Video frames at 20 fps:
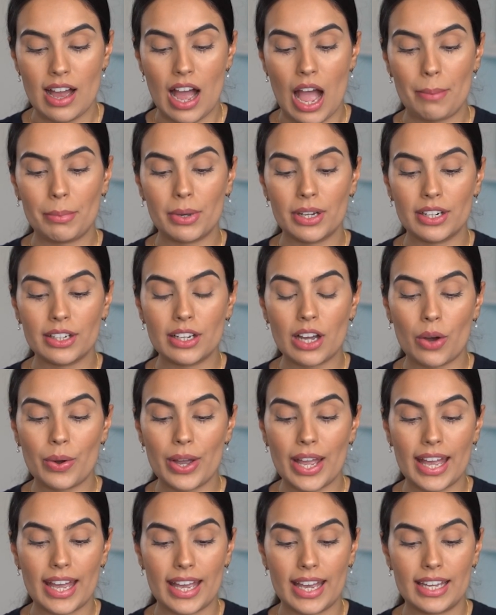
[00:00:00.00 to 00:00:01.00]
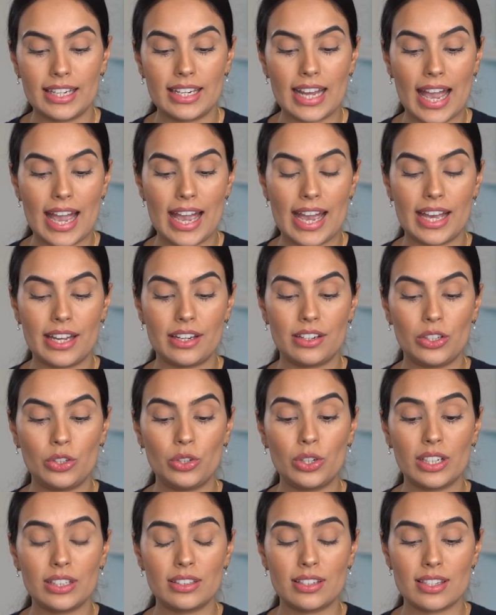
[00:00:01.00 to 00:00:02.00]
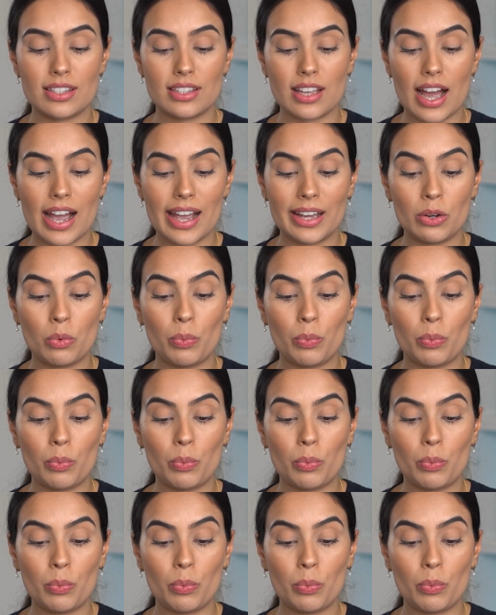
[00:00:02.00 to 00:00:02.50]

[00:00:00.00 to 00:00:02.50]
I'm going to go ahead and you can decide